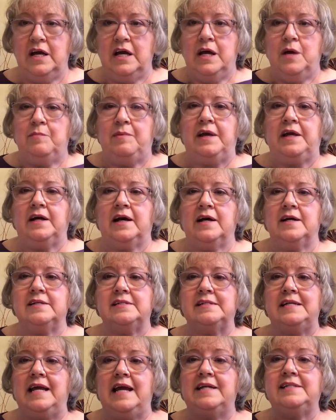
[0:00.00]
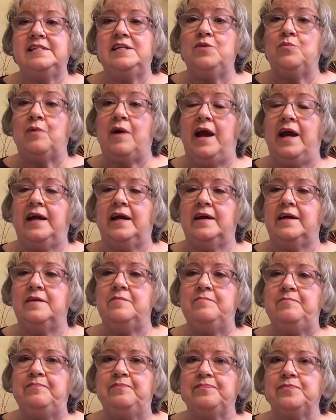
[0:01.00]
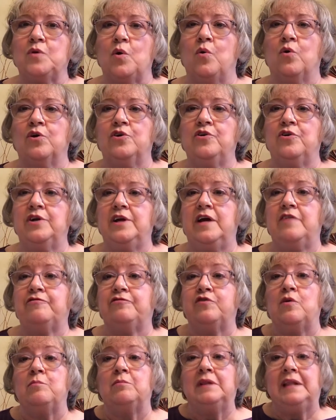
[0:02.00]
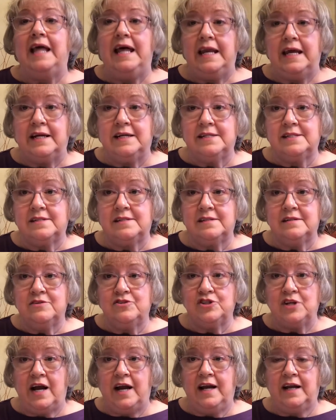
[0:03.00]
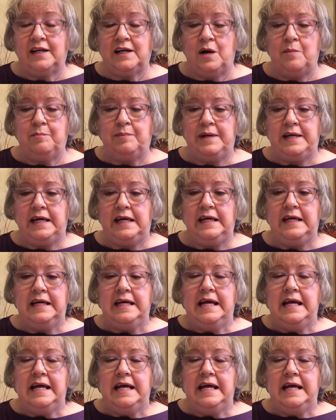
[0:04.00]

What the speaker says: because Nancy Reagan ordered it from Lenox China Company,